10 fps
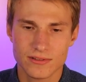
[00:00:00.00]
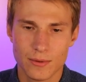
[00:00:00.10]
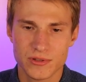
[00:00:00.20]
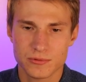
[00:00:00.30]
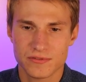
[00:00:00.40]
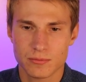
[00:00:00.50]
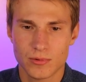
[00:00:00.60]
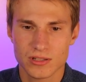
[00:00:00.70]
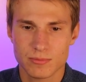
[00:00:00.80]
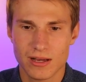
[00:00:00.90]
that means we have to
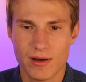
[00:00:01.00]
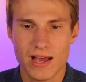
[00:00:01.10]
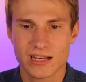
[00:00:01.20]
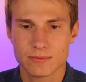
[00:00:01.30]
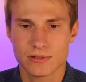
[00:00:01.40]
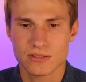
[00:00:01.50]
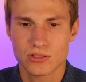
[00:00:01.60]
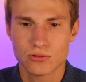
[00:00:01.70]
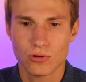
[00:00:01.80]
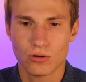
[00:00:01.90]
multiply by x plus
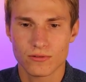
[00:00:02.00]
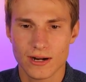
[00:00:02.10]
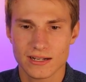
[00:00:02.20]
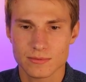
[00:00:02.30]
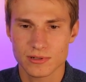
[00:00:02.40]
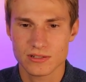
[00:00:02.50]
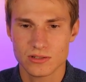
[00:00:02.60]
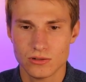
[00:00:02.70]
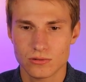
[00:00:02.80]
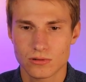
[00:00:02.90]
2 over x plus 2.